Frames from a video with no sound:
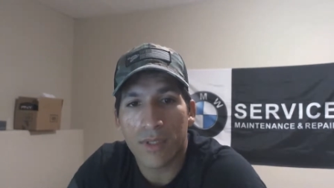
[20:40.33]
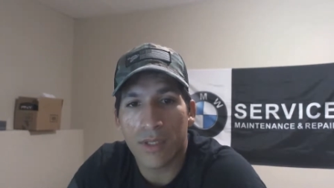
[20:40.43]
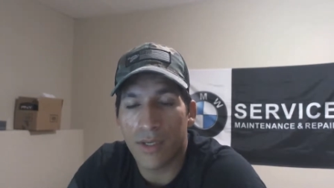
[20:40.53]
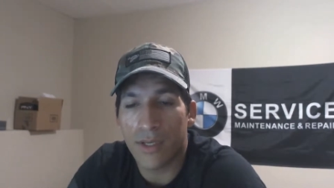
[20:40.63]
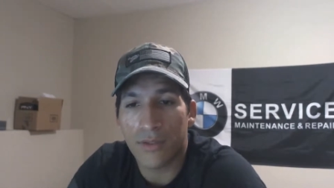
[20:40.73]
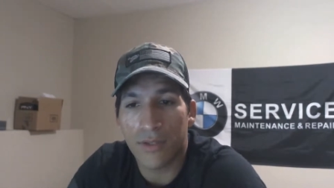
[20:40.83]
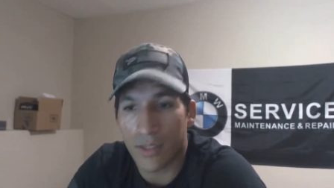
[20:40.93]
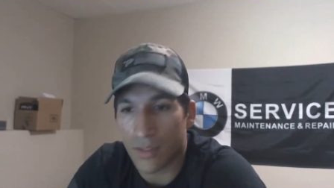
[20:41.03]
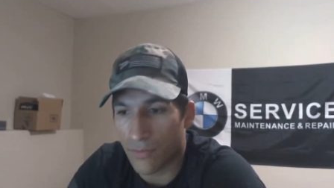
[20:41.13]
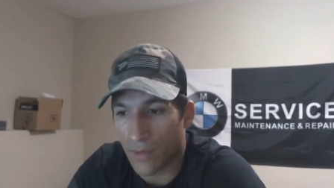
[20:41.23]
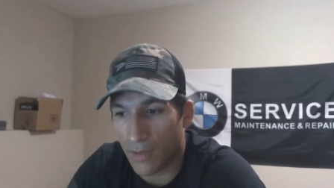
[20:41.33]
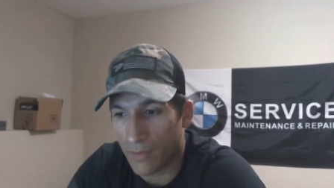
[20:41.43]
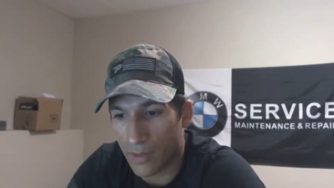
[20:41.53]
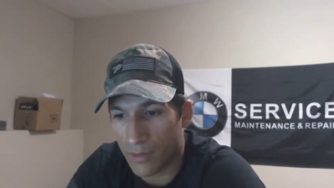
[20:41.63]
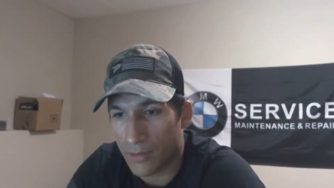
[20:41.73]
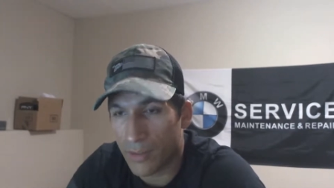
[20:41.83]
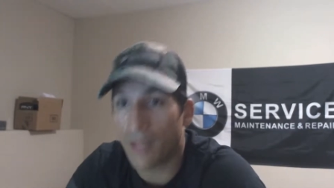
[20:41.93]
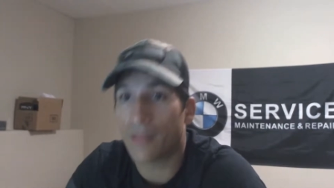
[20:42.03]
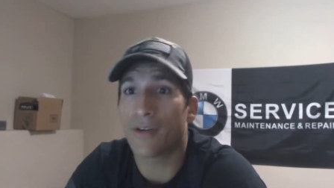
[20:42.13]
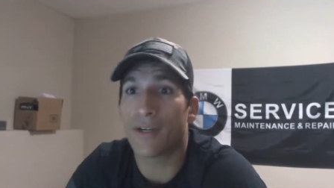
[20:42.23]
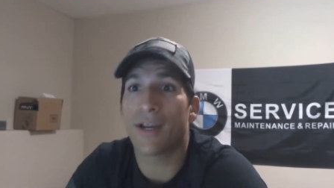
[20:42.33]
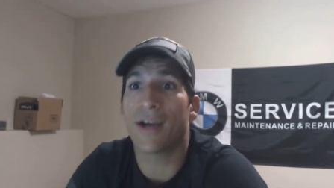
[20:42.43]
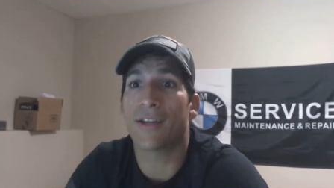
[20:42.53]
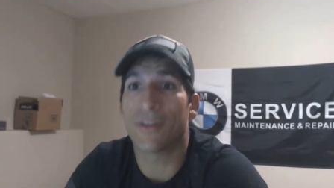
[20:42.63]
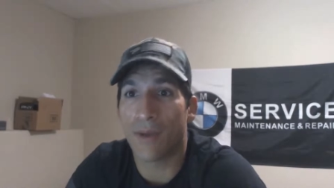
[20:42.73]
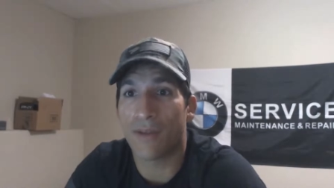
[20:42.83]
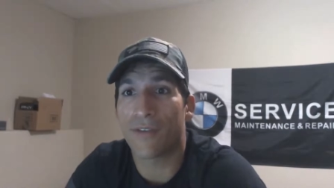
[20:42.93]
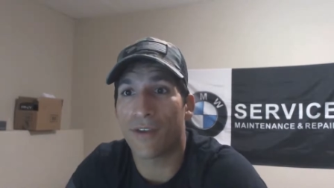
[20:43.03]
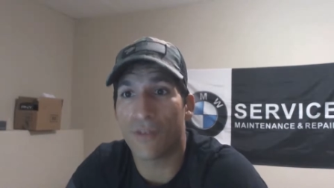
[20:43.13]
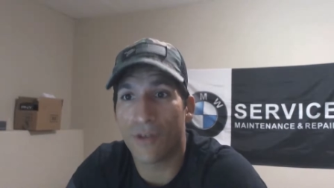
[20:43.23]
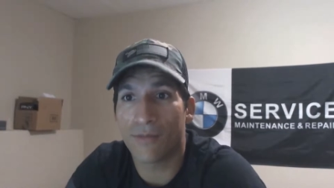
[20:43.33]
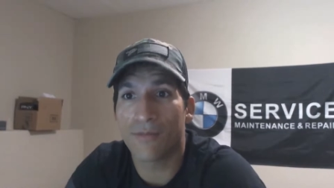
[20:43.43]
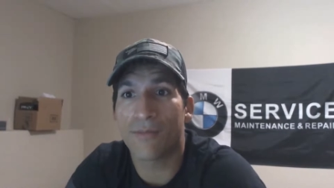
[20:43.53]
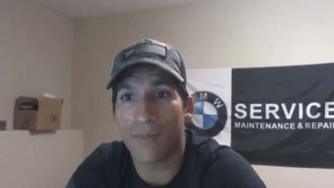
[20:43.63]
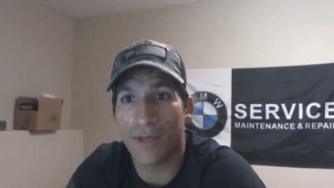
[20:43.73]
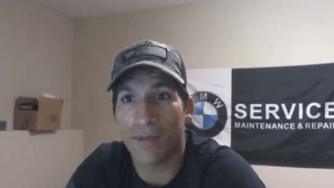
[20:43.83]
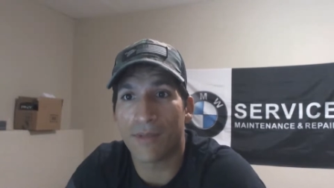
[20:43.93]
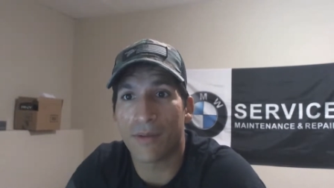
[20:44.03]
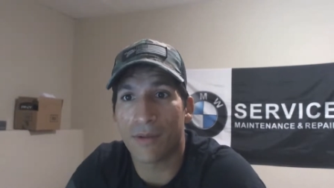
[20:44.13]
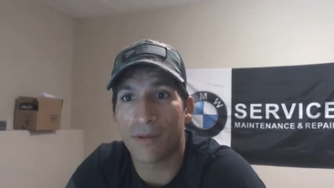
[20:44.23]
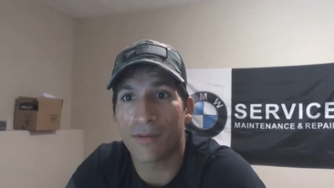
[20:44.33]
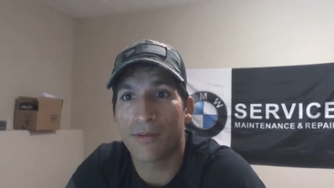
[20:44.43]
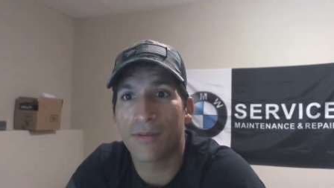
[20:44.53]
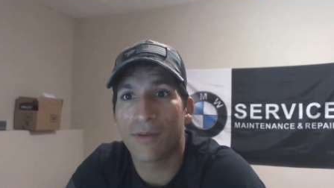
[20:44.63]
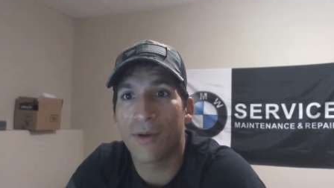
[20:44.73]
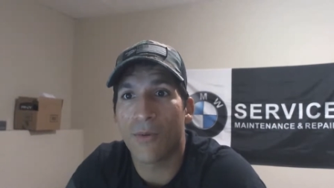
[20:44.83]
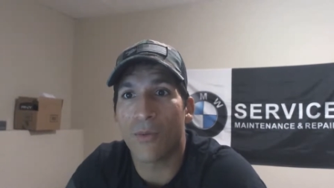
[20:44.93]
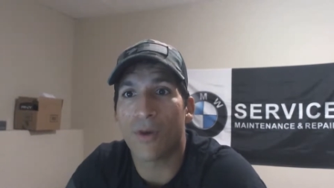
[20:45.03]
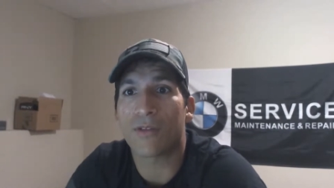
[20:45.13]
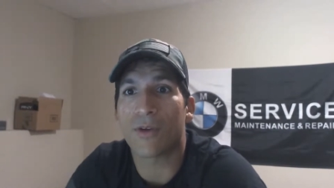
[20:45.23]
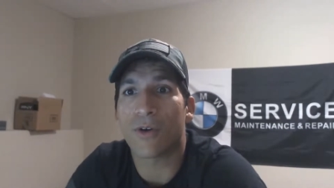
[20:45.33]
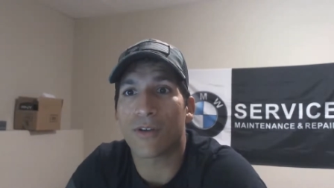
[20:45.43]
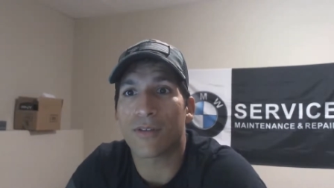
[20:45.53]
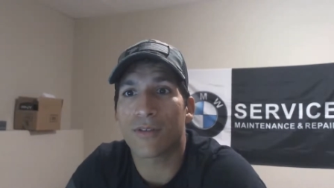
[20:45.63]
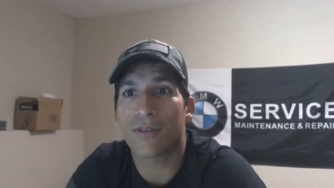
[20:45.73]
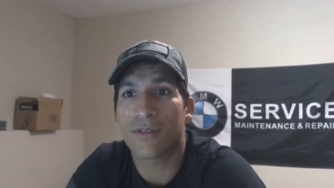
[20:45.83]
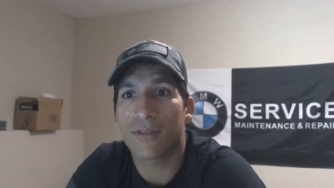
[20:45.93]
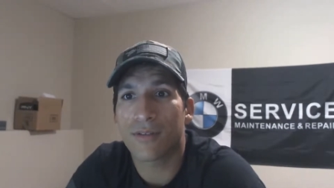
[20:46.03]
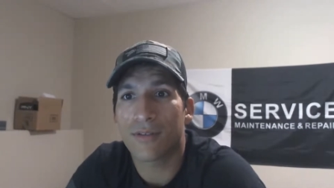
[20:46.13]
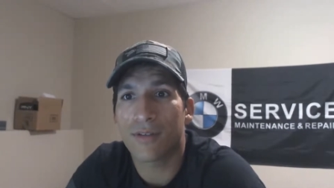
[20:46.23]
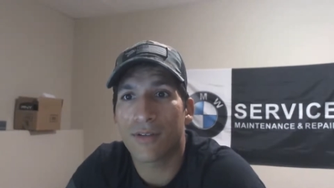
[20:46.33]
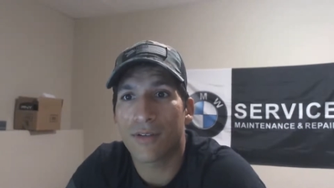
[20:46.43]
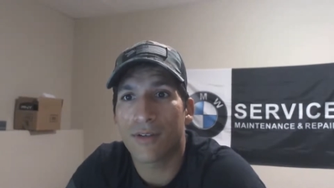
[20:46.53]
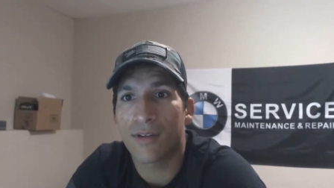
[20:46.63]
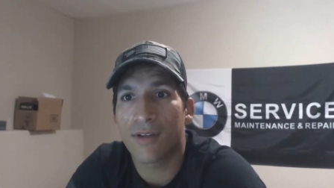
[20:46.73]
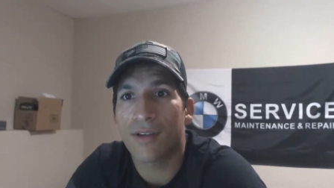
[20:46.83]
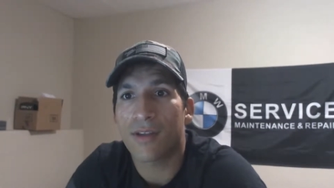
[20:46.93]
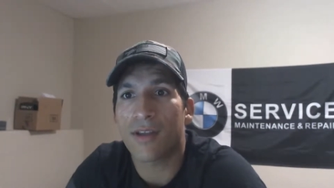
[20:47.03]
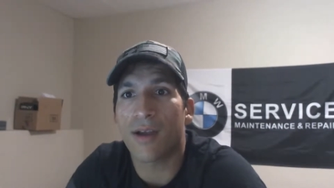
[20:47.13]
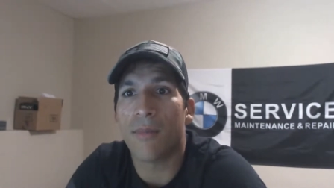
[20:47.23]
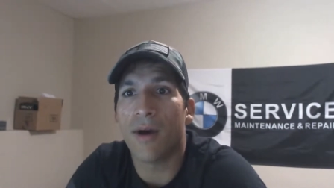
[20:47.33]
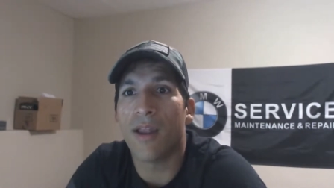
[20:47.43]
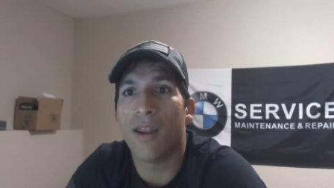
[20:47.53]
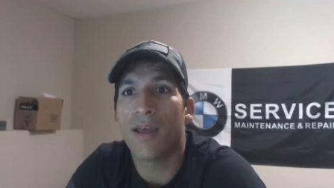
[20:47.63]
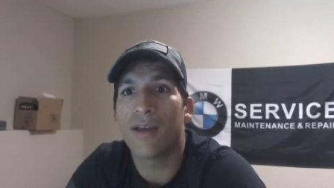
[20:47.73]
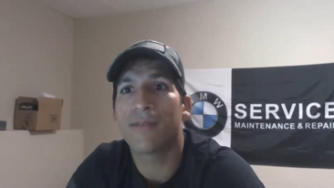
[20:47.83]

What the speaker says: You hit 65, and E39 is my favorite BMW. What's yours, Kamal?